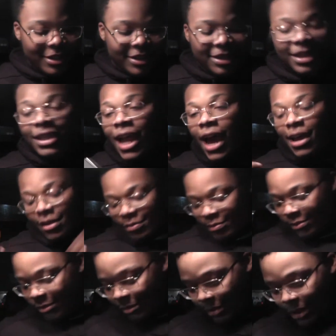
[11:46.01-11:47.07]
See, like,
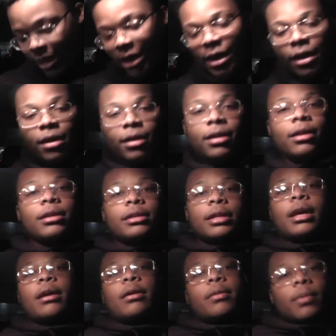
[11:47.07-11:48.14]
I'll go
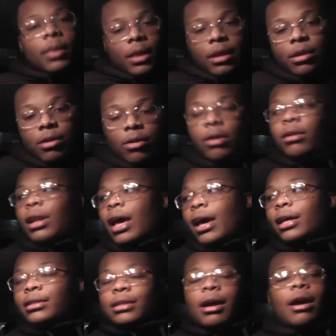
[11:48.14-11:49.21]
last. You go
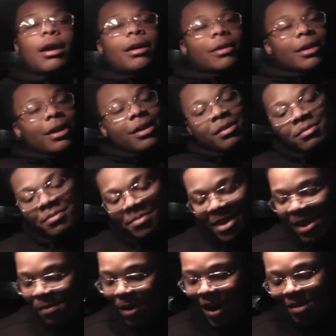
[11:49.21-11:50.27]
last? All right.
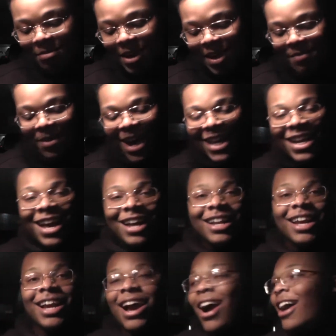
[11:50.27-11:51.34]
Me and my me and my young
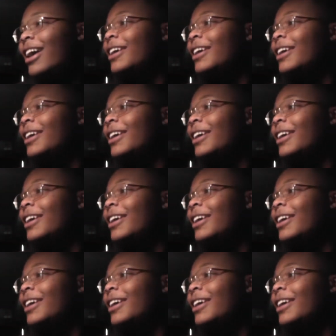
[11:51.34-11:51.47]
nigga. All